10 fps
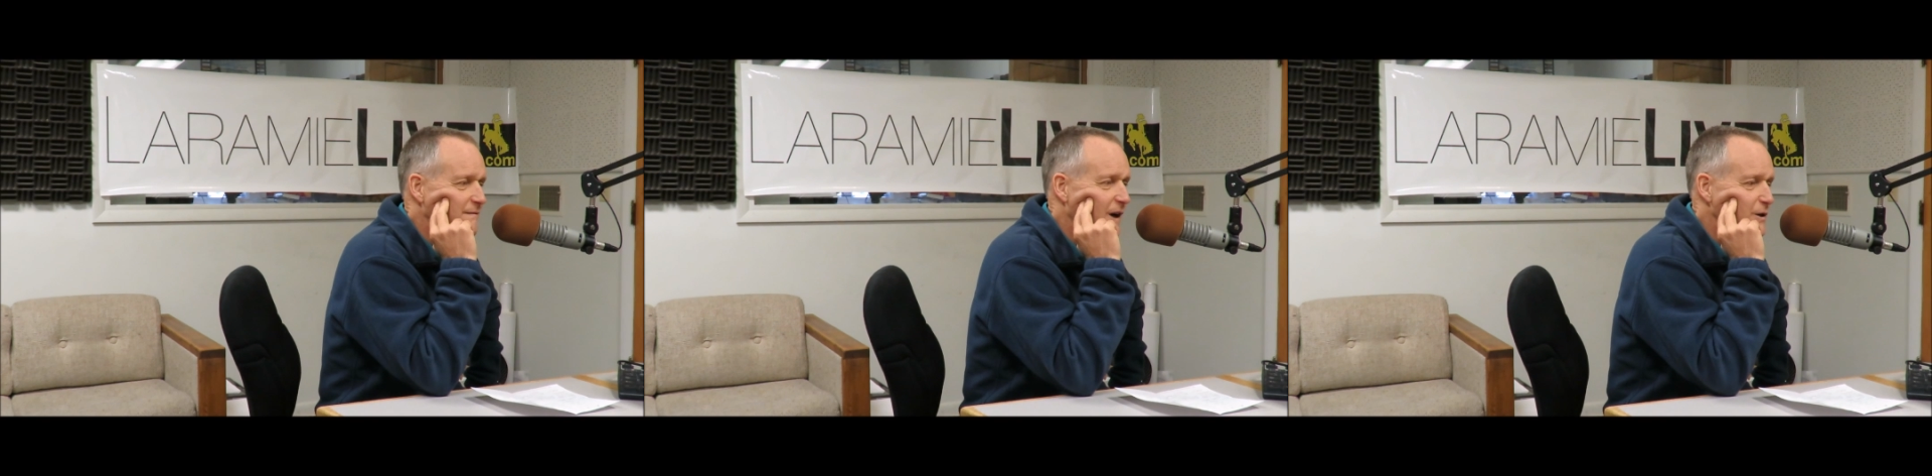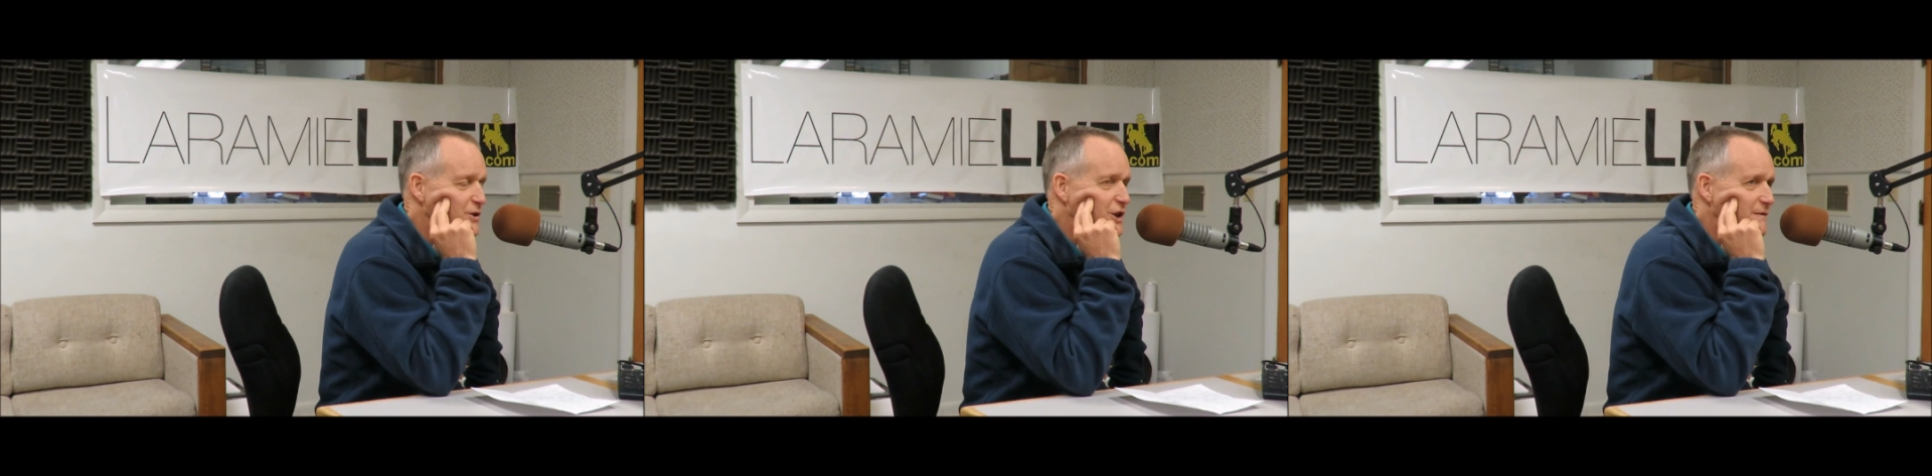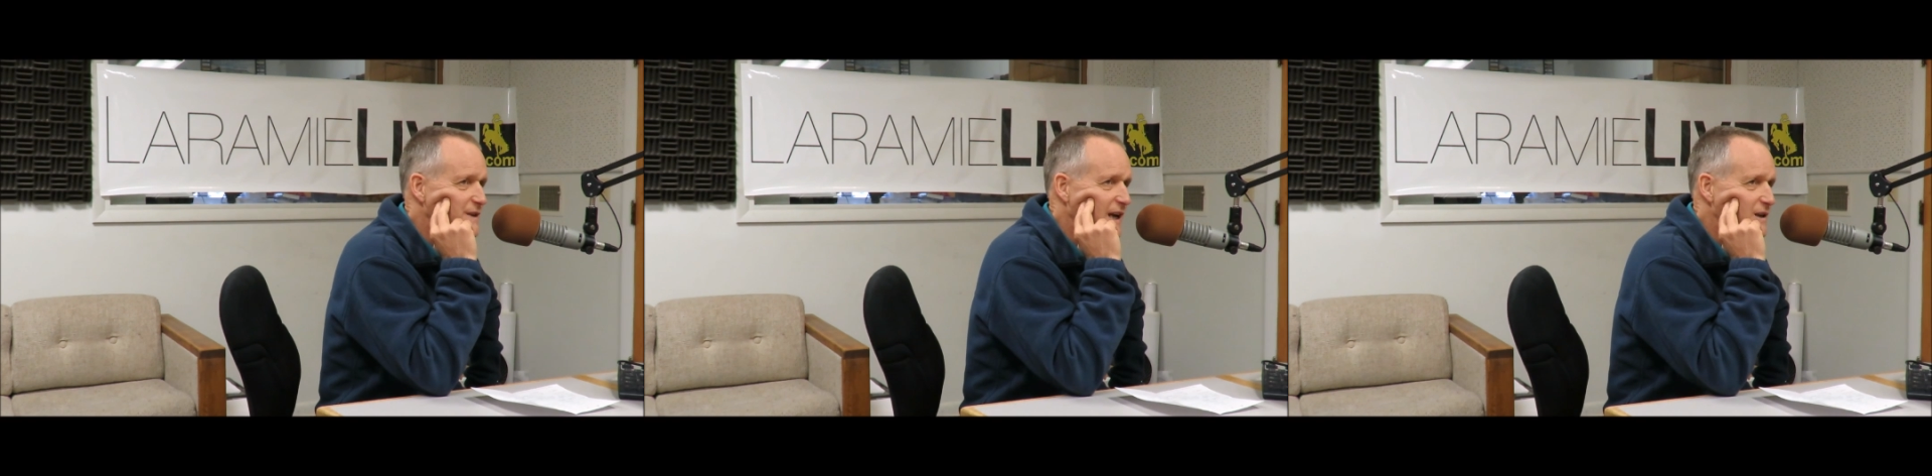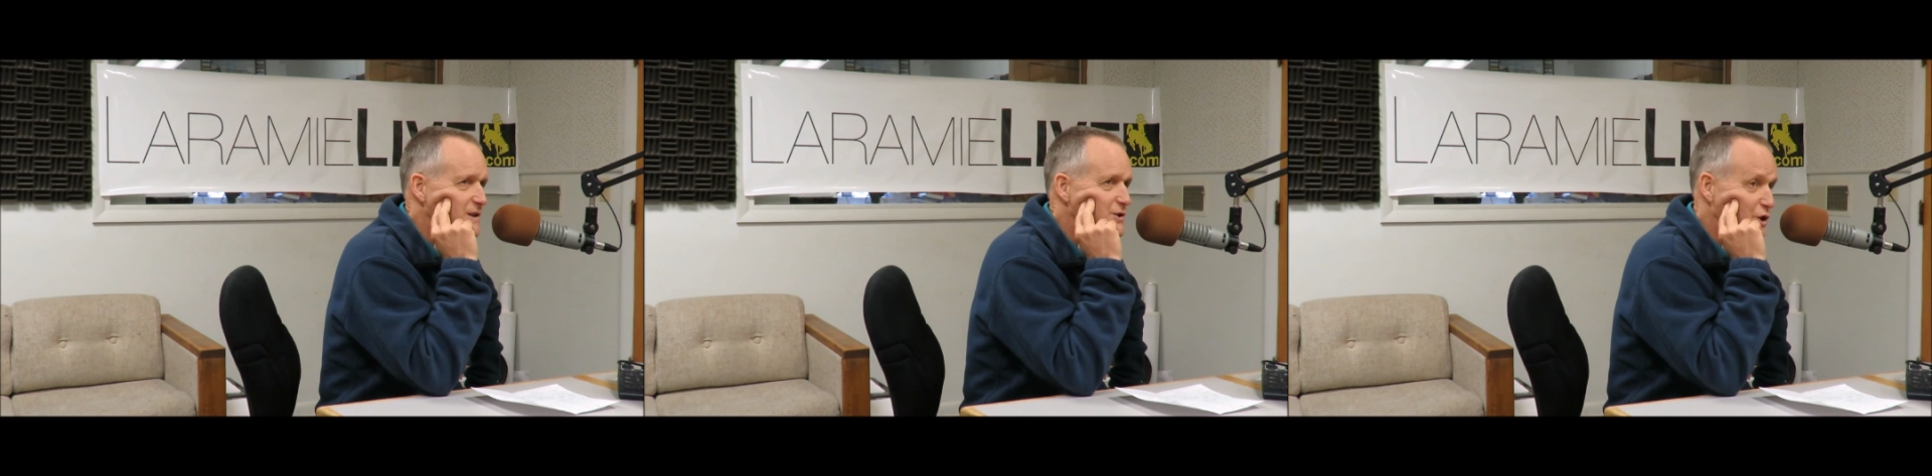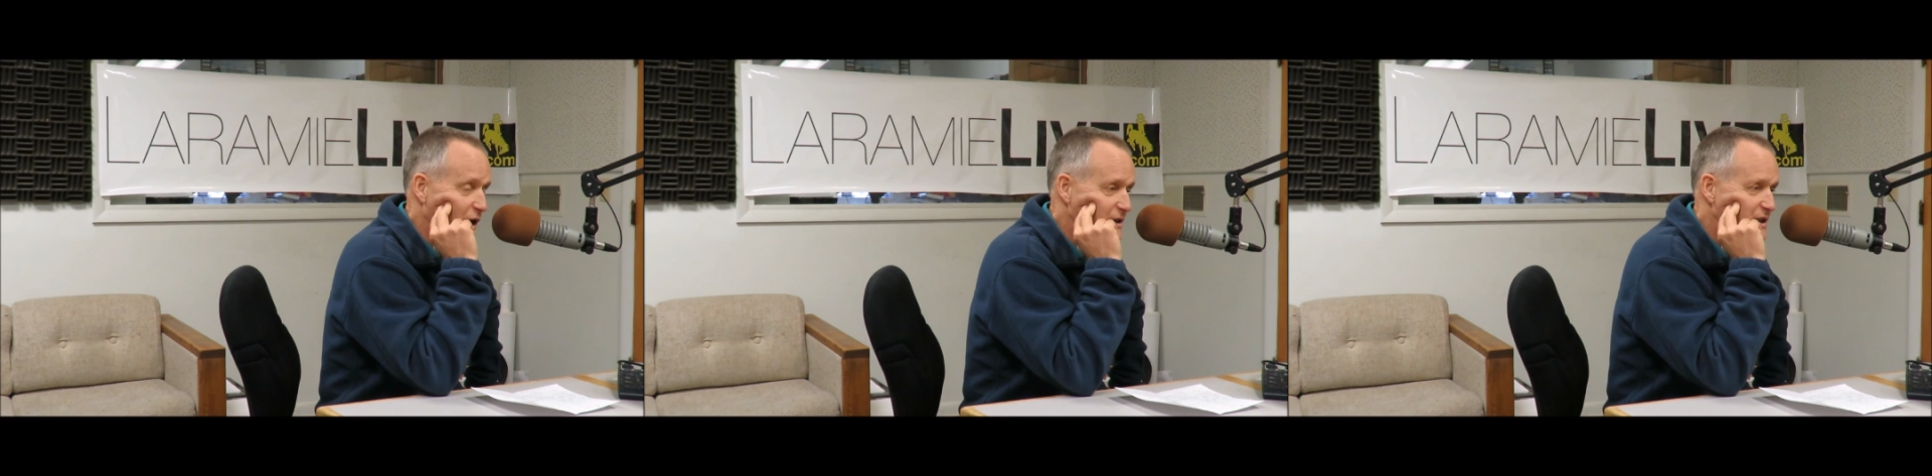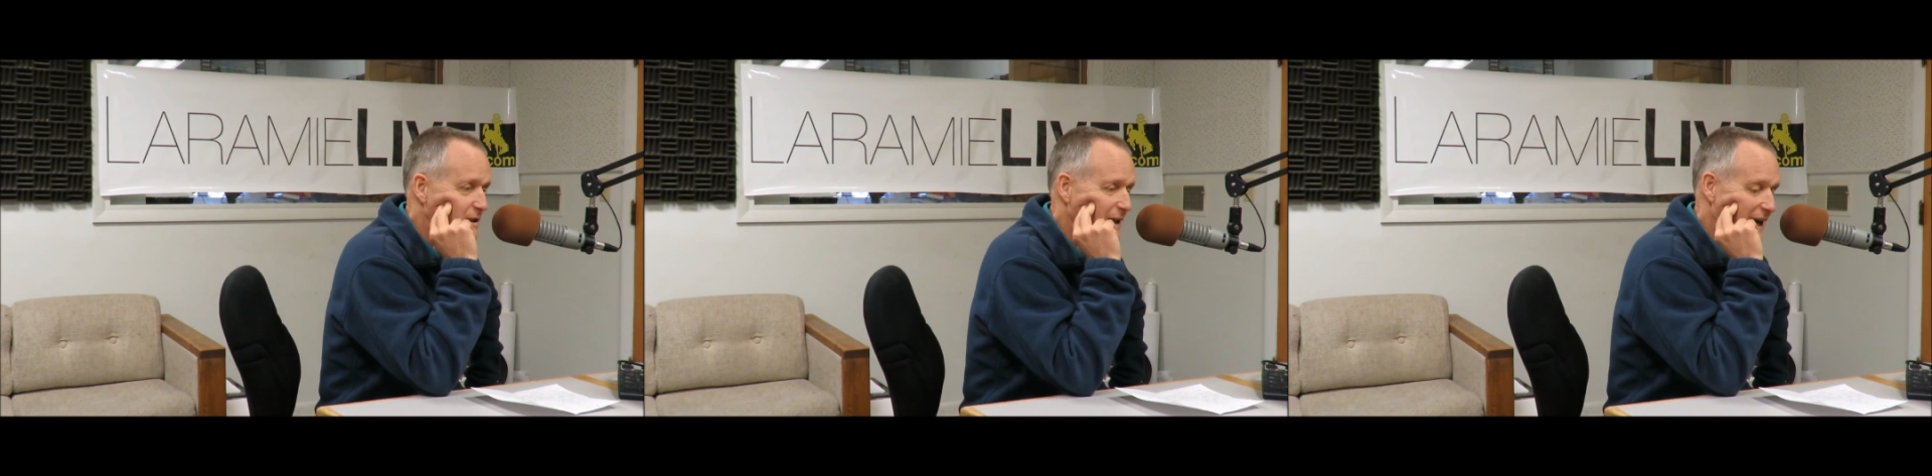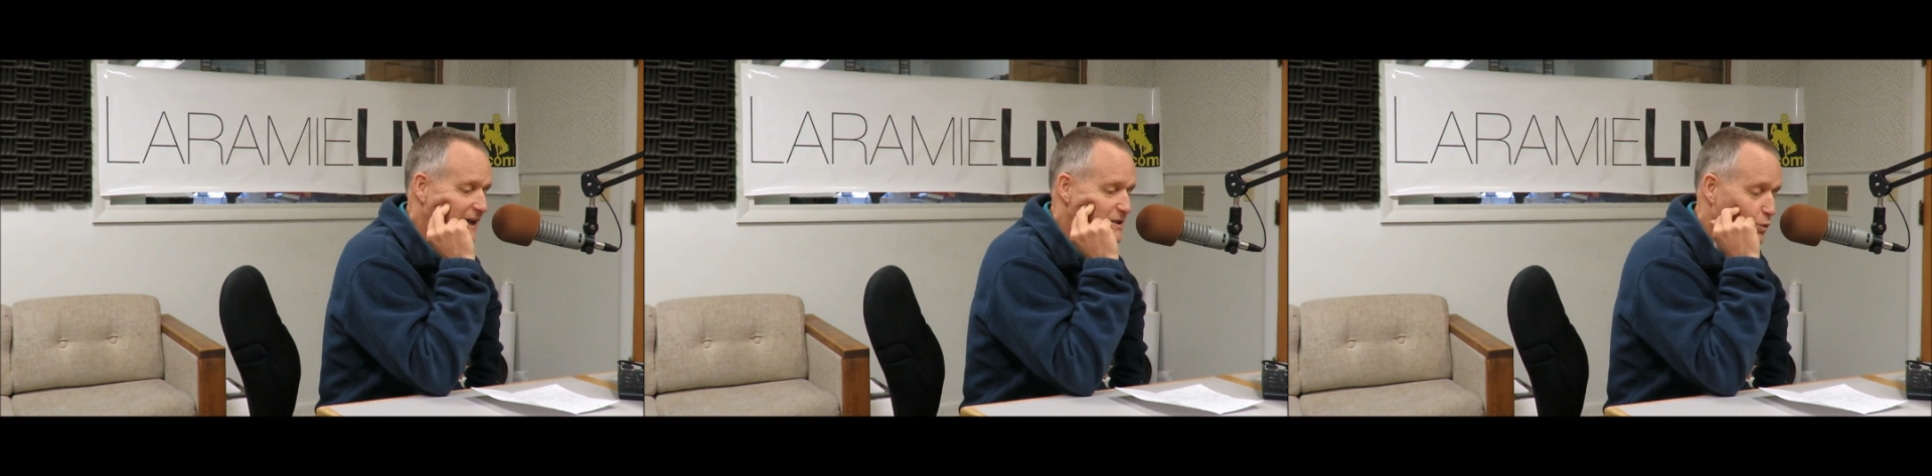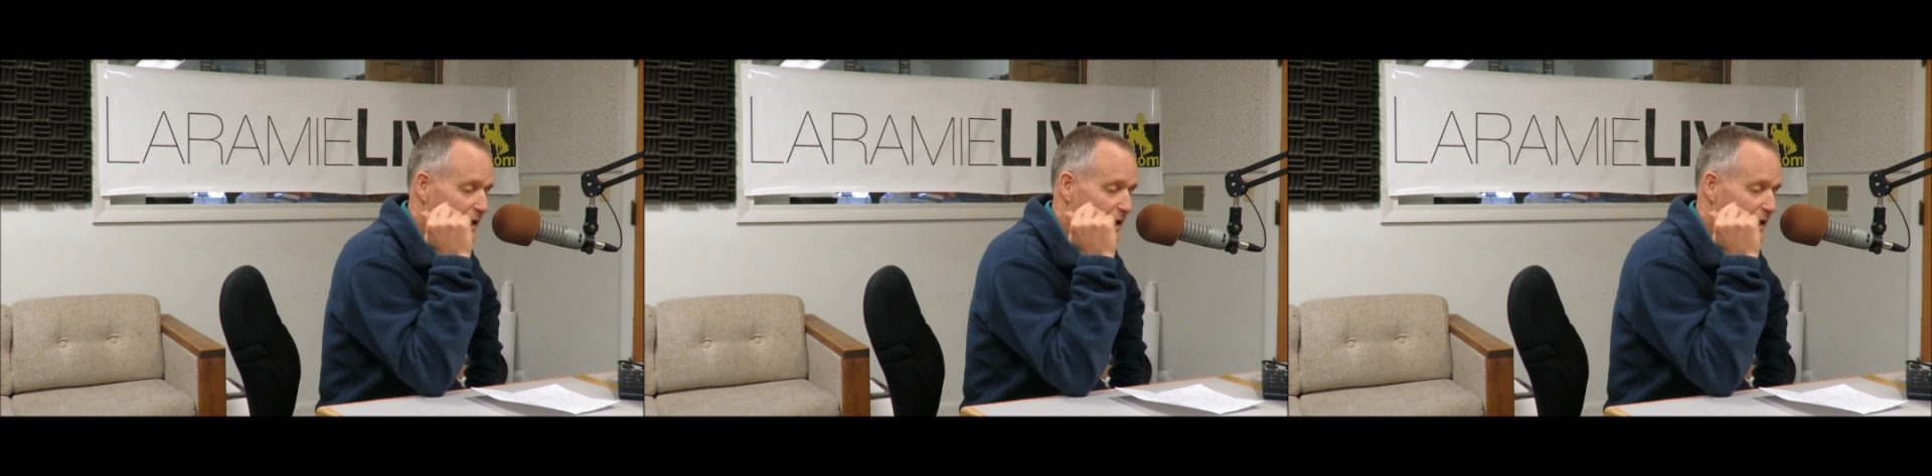Fire Chief Dan Johnson last